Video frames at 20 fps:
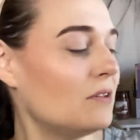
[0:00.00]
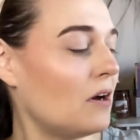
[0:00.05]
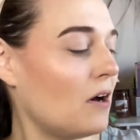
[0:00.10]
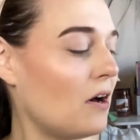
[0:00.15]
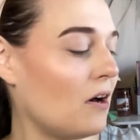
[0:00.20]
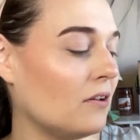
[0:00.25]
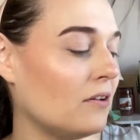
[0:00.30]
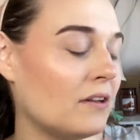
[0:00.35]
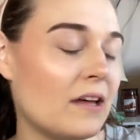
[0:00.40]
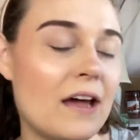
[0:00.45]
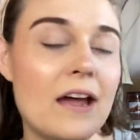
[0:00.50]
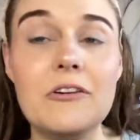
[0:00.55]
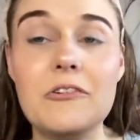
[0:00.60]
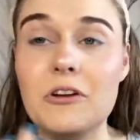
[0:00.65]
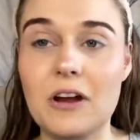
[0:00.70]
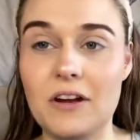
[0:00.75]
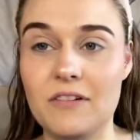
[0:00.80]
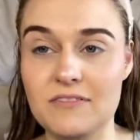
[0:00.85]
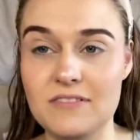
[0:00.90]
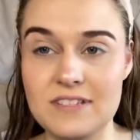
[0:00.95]
all I
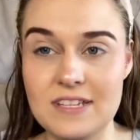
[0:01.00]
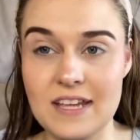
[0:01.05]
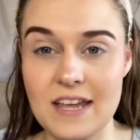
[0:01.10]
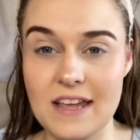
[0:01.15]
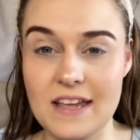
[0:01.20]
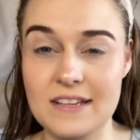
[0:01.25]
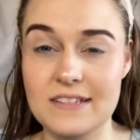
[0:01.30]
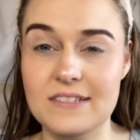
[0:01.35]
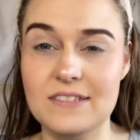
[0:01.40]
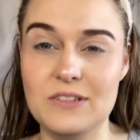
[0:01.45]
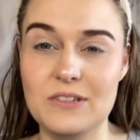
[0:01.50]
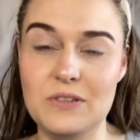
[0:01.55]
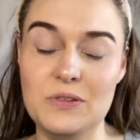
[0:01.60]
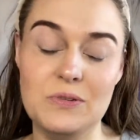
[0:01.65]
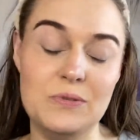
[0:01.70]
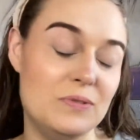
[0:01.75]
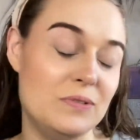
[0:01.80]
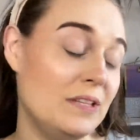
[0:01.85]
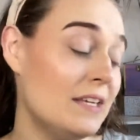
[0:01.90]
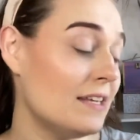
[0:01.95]
gravitate is the
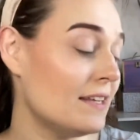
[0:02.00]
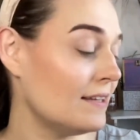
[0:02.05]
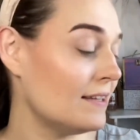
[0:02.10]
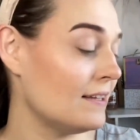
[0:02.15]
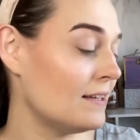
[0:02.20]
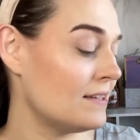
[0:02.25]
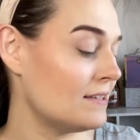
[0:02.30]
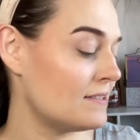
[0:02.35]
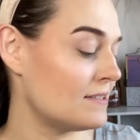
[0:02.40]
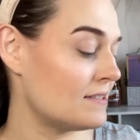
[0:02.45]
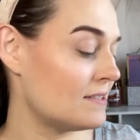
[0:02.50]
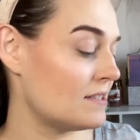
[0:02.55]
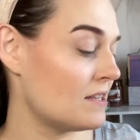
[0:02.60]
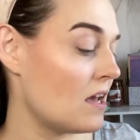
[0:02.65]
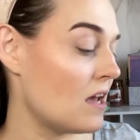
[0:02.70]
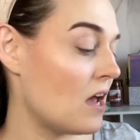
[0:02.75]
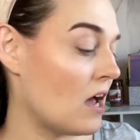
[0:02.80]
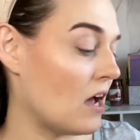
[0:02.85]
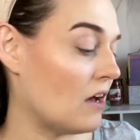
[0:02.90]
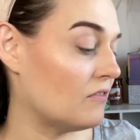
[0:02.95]
uniqueness
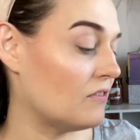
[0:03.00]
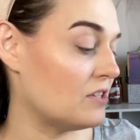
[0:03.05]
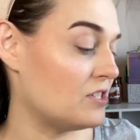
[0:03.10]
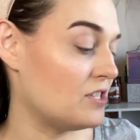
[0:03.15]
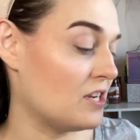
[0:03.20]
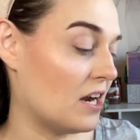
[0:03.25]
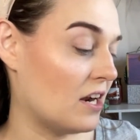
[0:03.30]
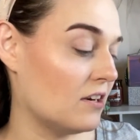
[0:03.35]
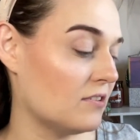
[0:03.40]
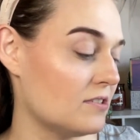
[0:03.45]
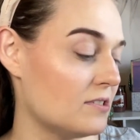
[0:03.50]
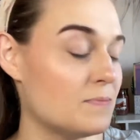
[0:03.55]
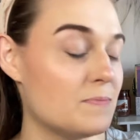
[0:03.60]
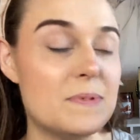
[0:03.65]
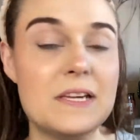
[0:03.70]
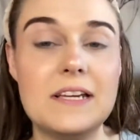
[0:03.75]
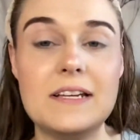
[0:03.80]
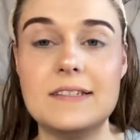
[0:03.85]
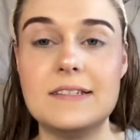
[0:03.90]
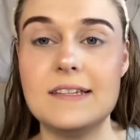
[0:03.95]
of the shadows,
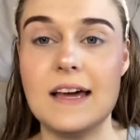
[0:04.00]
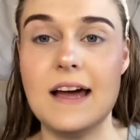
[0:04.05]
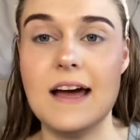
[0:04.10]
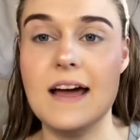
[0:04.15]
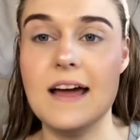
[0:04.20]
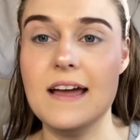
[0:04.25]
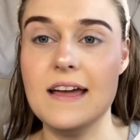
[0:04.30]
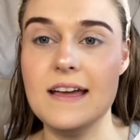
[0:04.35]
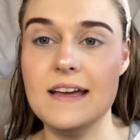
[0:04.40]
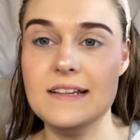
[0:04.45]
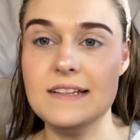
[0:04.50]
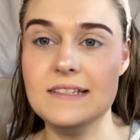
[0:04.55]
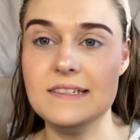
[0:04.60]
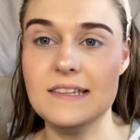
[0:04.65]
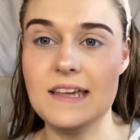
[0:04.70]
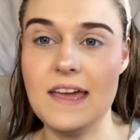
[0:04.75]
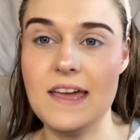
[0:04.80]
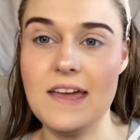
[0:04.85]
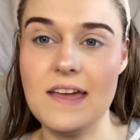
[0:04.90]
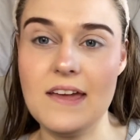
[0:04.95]
because I
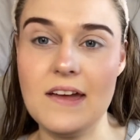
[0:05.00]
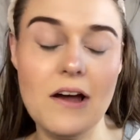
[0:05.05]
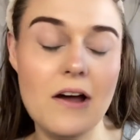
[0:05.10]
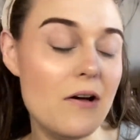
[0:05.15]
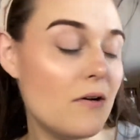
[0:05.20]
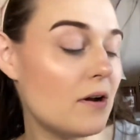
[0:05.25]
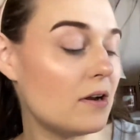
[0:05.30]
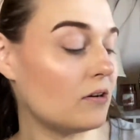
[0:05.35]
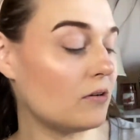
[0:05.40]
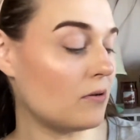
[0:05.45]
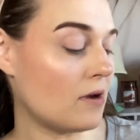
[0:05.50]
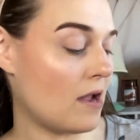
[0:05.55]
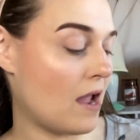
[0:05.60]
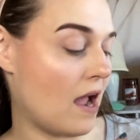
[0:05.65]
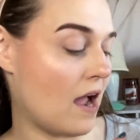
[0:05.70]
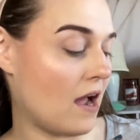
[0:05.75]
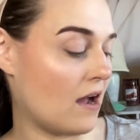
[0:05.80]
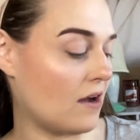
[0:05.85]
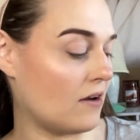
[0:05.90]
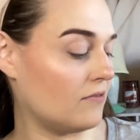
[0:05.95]
say, oh, I don't
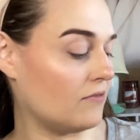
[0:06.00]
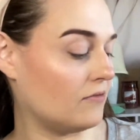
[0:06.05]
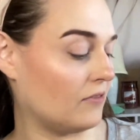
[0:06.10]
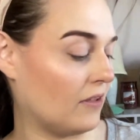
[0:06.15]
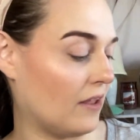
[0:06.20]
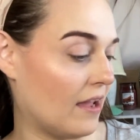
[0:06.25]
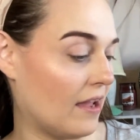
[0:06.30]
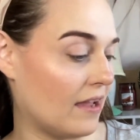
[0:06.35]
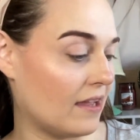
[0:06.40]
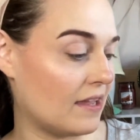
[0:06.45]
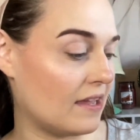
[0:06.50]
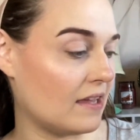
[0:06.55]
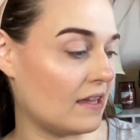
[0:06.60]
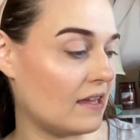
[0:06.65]
have like